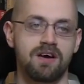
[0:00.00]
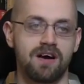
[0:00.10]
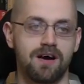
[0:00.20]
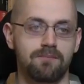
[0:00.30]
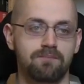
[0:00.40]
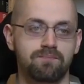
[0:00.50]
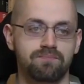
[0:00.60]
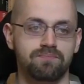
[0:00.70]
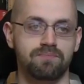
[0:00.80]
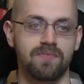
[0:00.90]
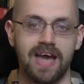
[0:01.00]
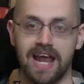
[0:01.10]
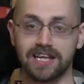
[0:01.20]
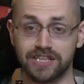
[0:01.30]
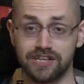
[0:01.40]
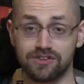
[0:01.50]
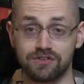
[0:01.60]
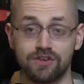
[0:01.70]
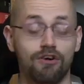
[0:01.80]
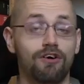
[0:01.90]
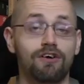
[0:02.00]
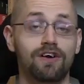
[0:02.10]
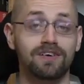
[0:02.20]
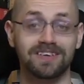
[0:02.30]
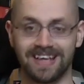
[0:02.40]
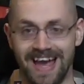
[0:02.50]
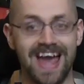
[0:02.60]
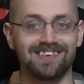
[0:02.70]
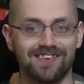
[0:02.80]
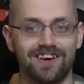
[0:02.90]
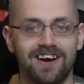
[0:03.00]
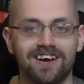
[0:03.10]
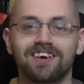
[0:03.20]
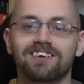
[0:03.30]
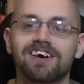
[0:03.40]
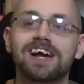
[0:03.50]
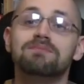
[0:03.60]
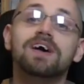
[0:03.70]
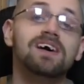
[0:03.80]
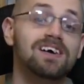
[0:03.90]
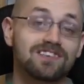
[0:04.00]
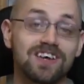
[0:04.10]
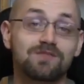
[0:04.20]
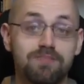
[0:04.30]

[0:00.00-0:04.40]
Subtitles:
allergies or cancer, right? So that's